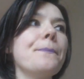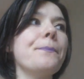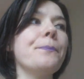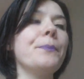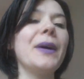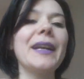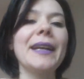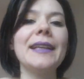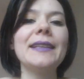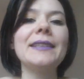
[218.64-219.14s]

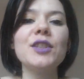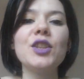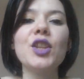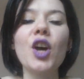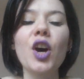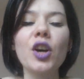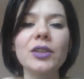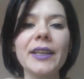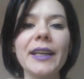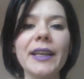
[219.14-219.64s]
But it's
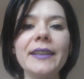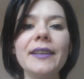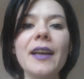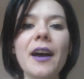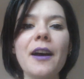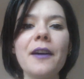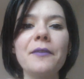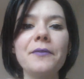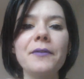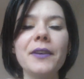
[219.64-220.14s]
not
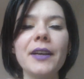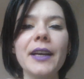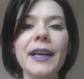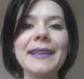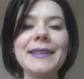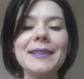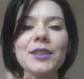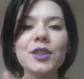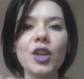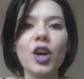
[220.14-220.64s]
enough.
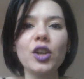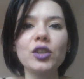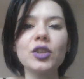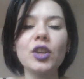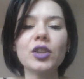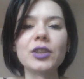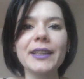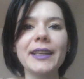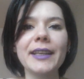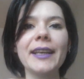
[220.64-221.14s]
It's not
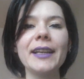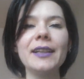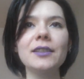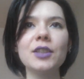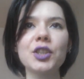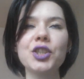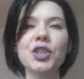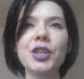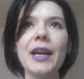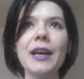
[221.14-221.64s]
going to kill
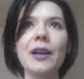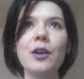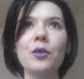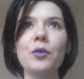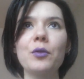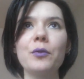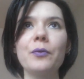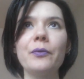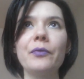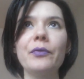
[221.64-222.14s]
the
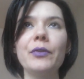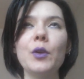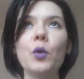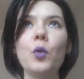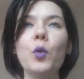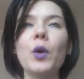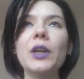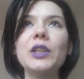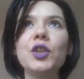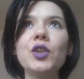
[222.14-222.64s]
shadow.
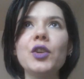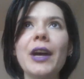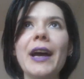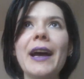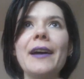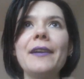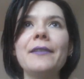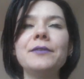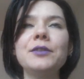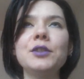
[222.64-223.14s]
What you
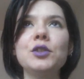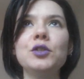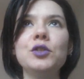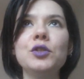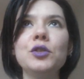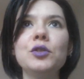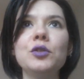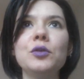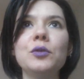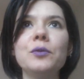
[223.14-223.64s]
have to
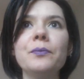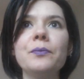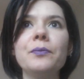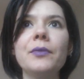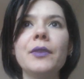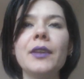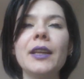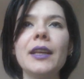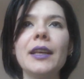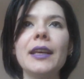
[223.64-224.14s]
do
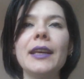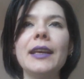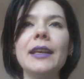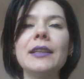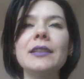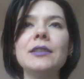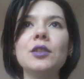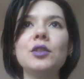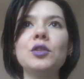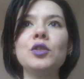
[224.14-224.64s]

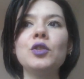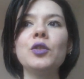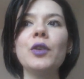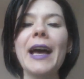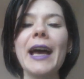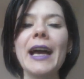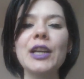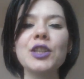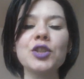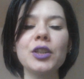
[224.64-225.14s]
is to
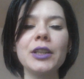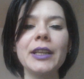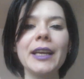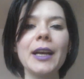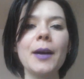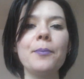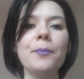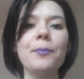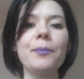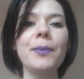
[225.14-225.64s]
actually
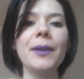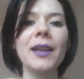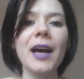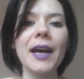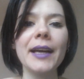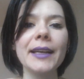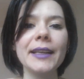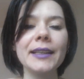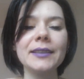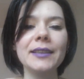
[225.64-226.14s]

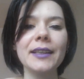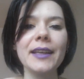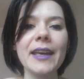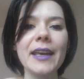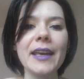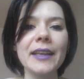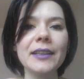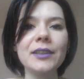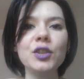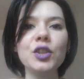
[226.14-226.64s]
apply it
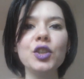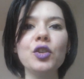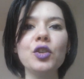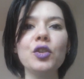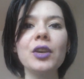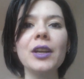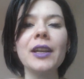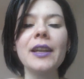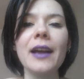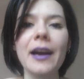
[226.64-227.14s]
in
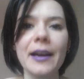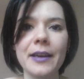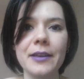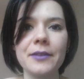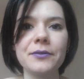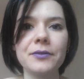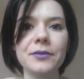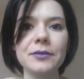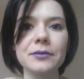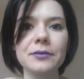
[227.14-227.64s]
your
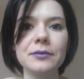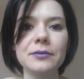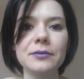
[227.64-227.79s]
life.